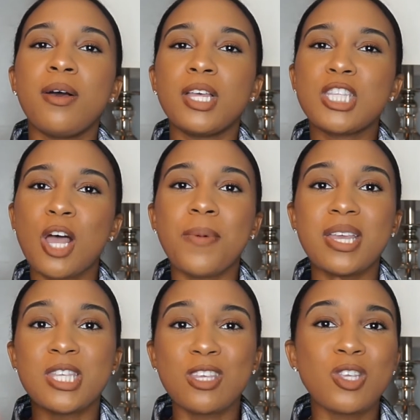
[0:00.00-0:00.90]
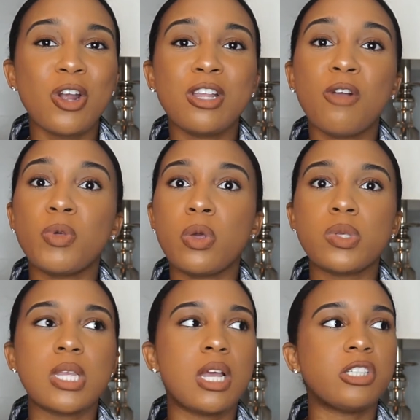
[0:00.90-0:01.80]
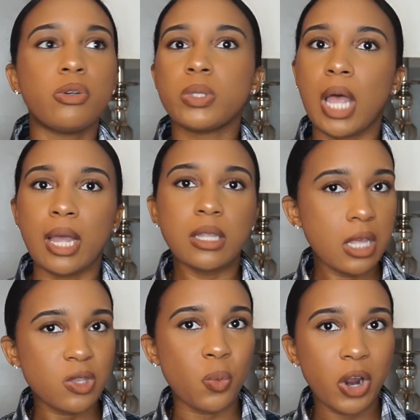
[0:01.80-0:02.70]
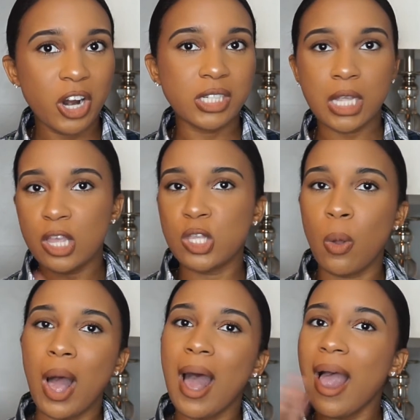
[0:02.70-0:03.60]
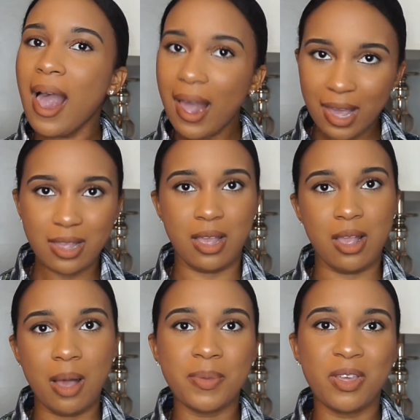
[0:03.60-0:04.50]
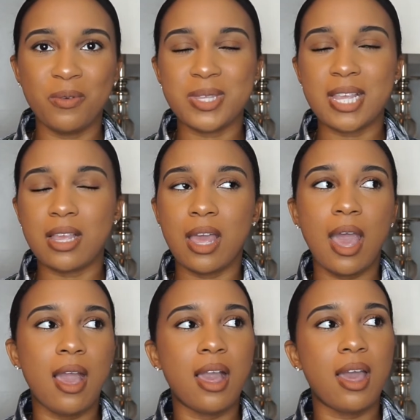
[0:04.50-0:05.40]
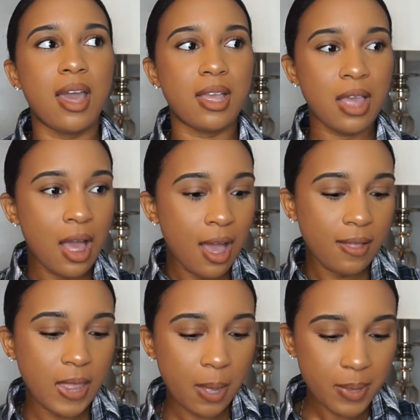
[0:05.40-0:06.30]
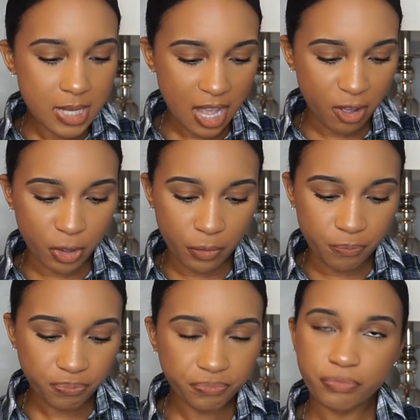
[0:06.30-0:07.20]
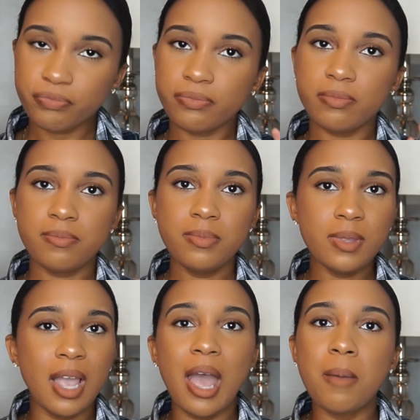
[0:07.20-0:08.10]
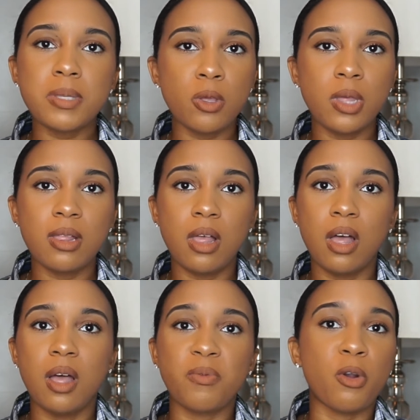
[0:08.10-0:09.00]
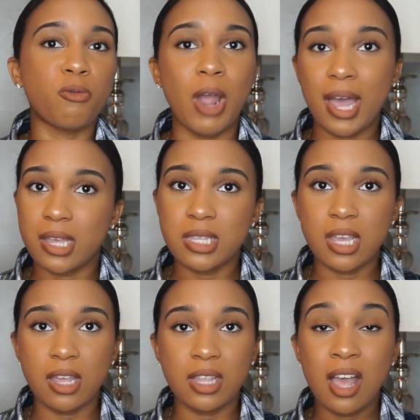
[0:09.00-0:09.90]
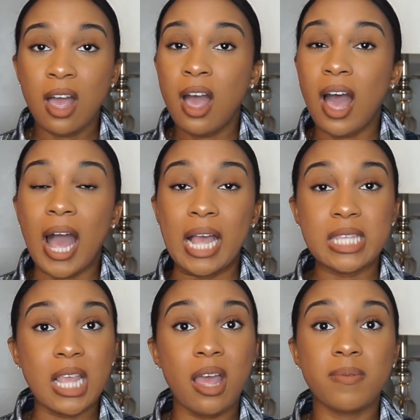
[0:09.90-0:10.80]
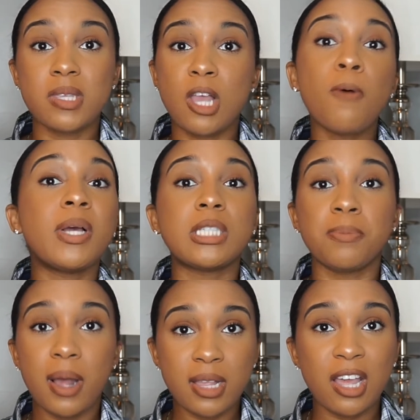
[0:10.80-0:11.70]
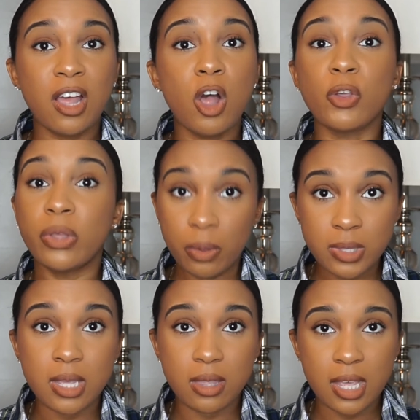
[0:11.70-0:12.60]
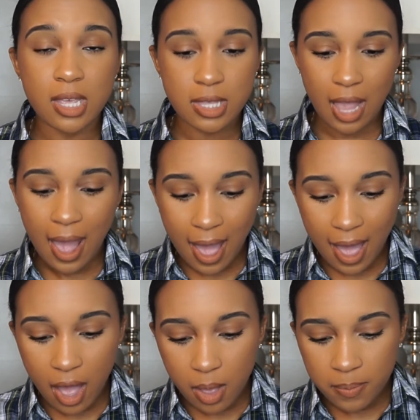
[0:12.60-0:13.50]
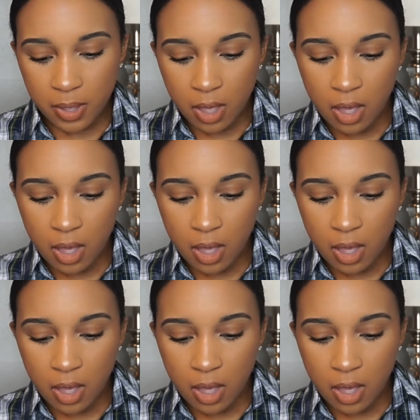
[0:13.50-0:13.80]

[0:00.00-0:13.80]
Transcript: So my sister ended up using it and she was like this works. So I ended up using it. And let me tell you, absolutely love Rakuten. I saved so much money using this app.